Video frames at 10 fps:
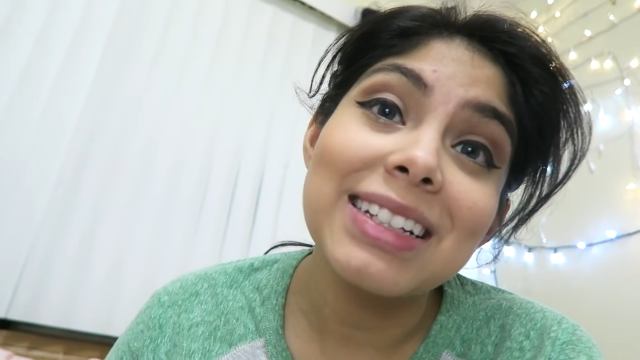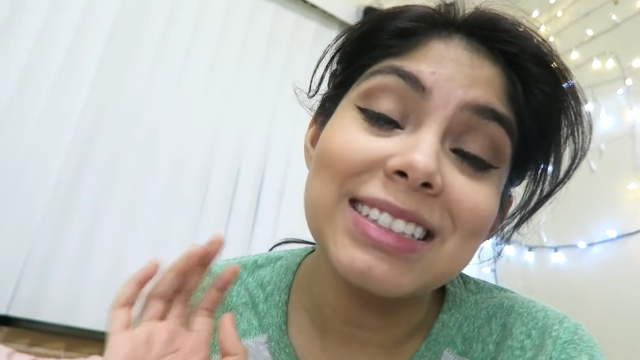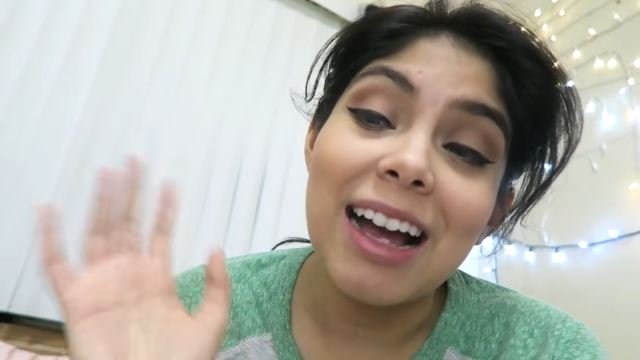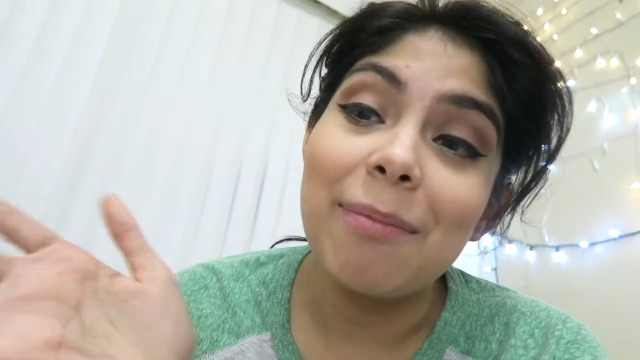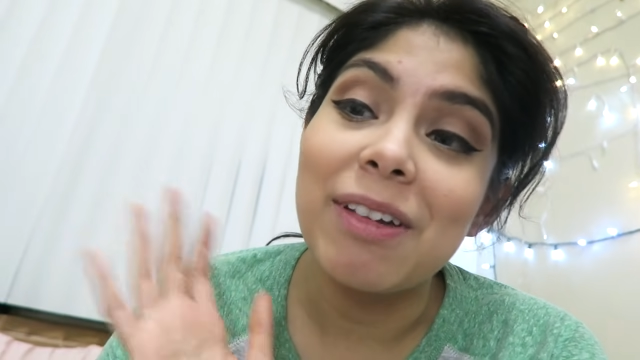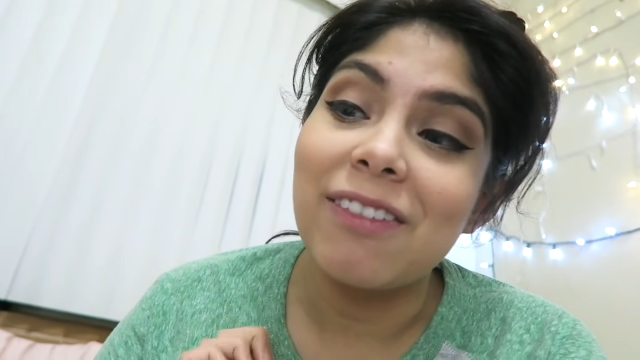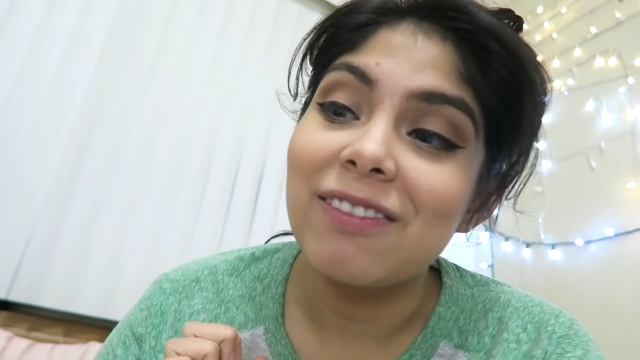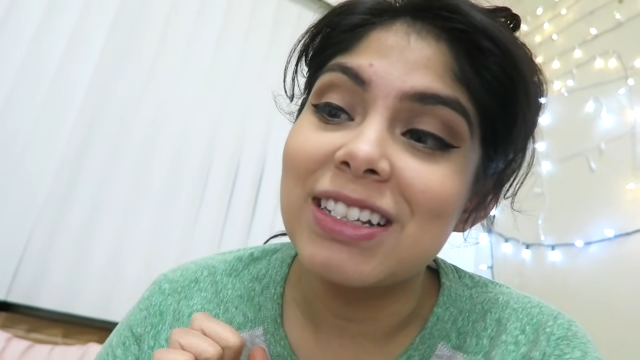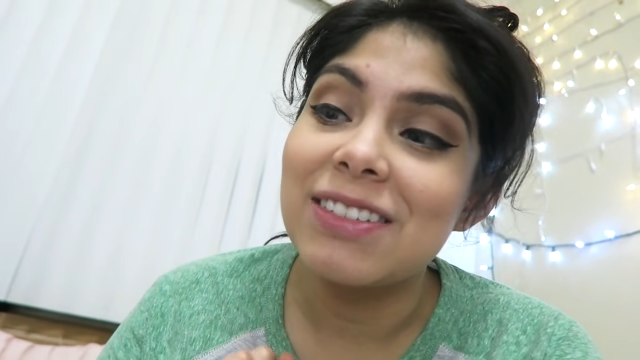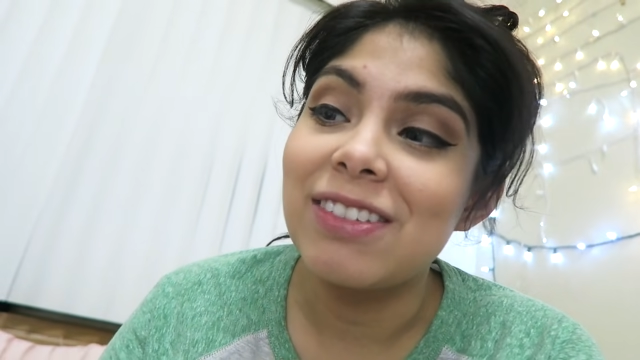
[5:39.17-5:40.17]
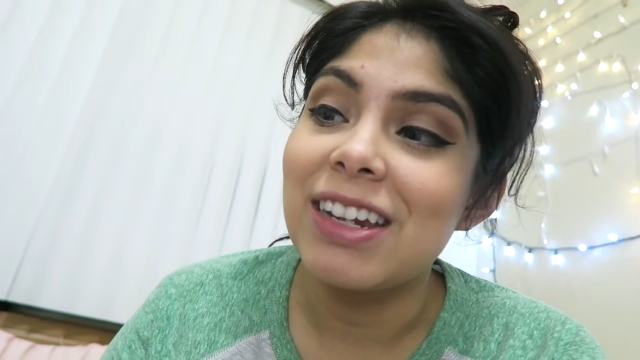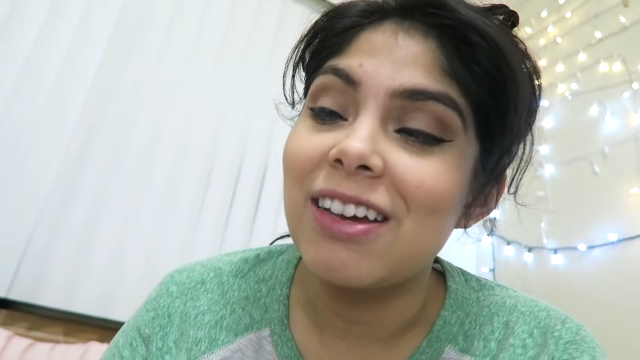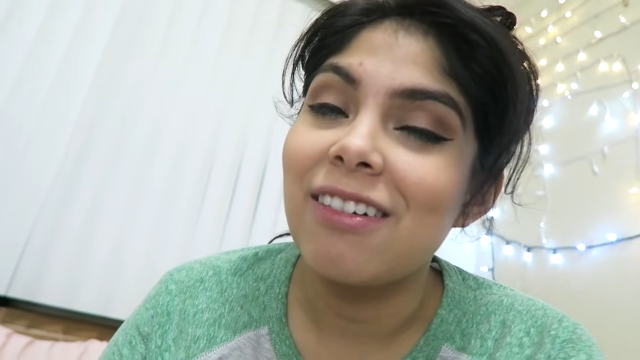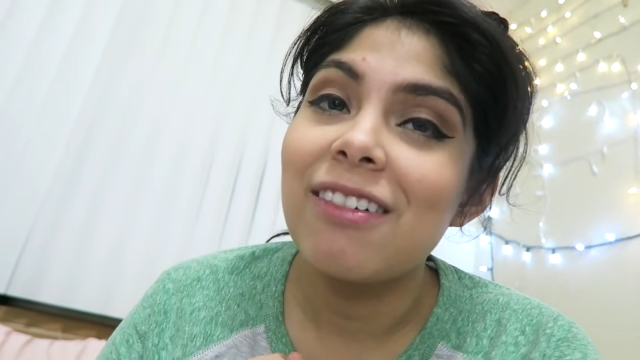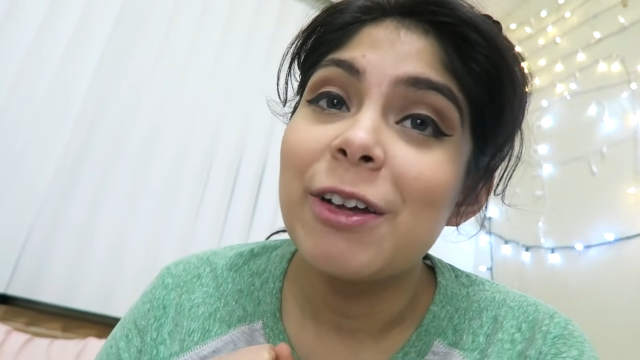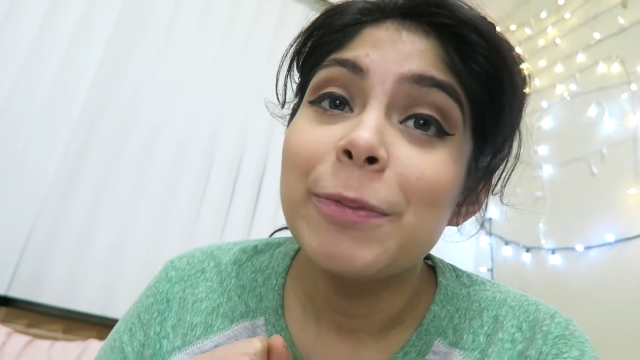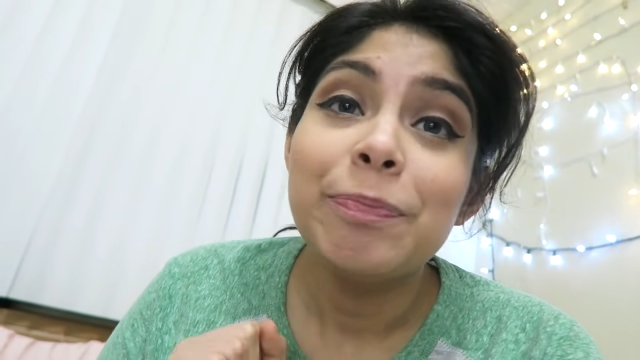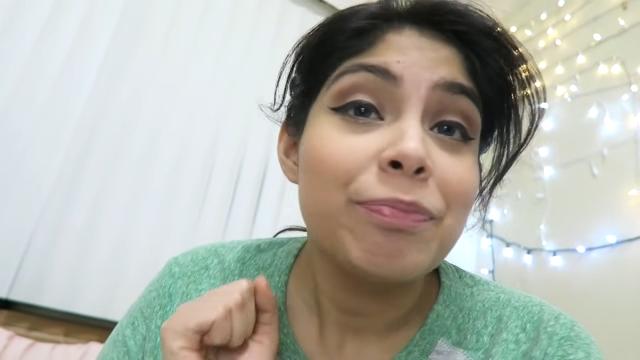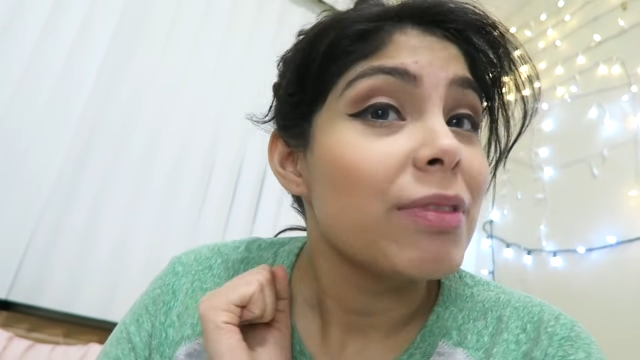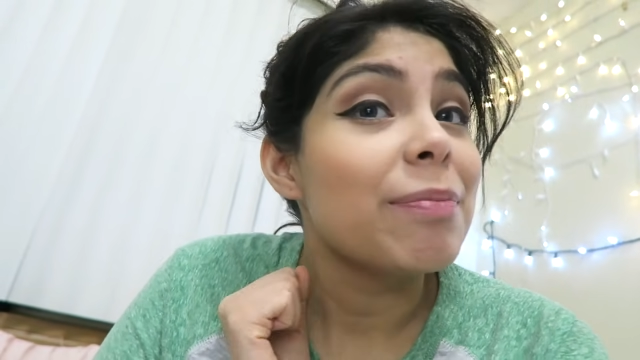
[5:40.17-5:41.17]
stop me from this video.
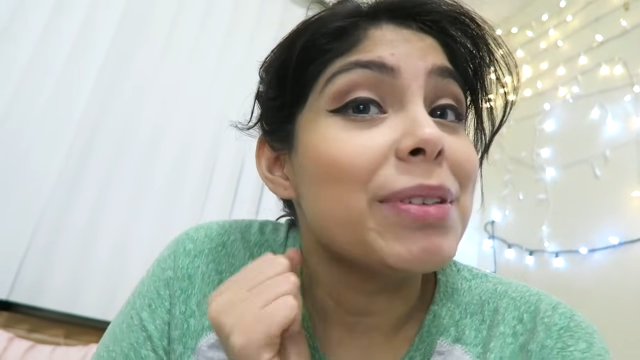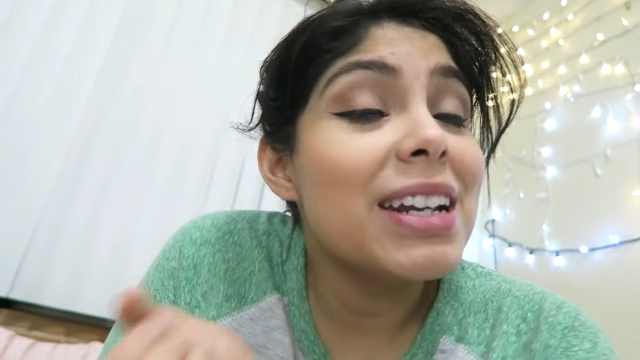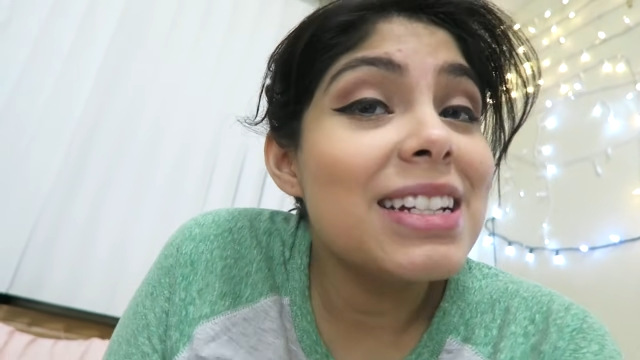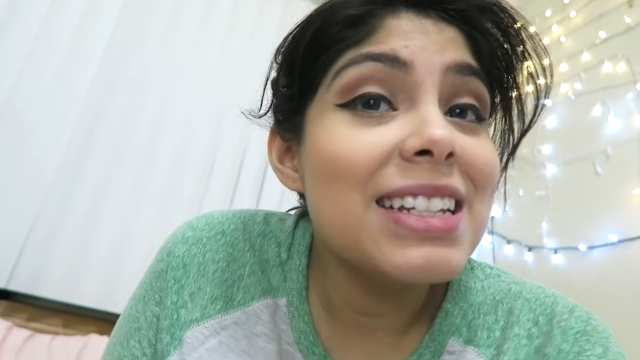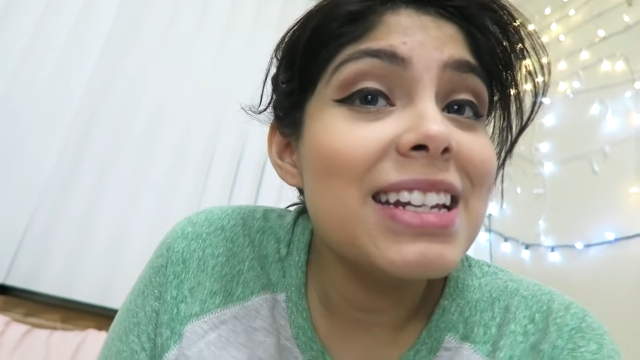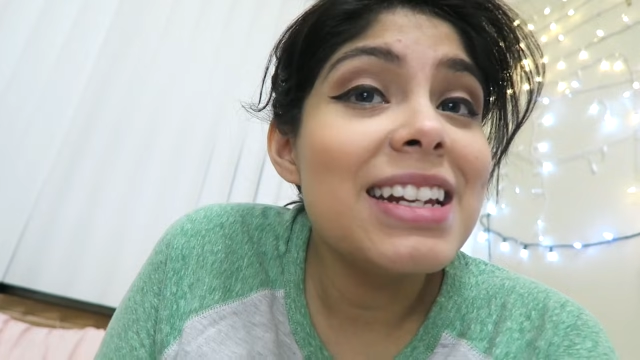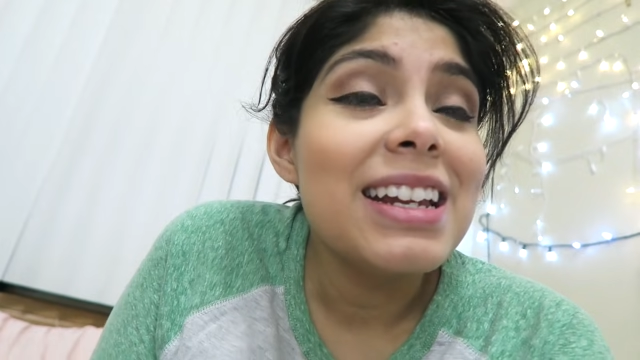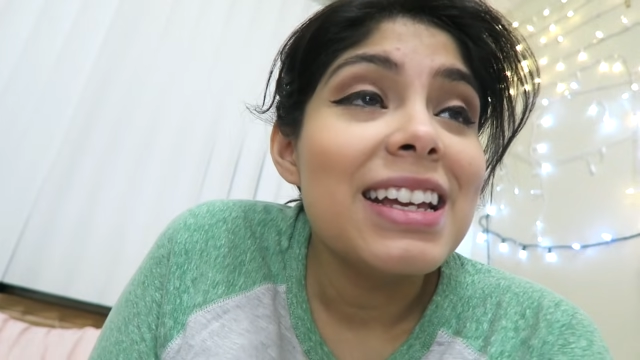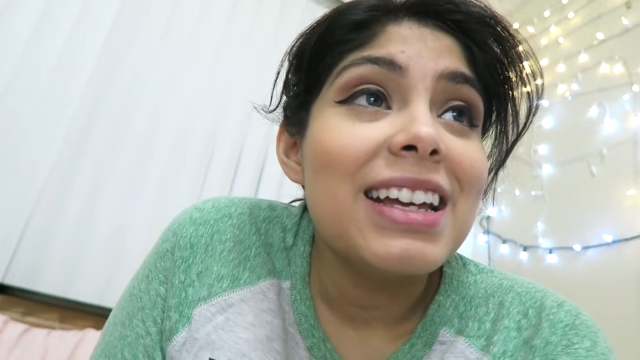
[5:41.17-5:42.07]
But it did,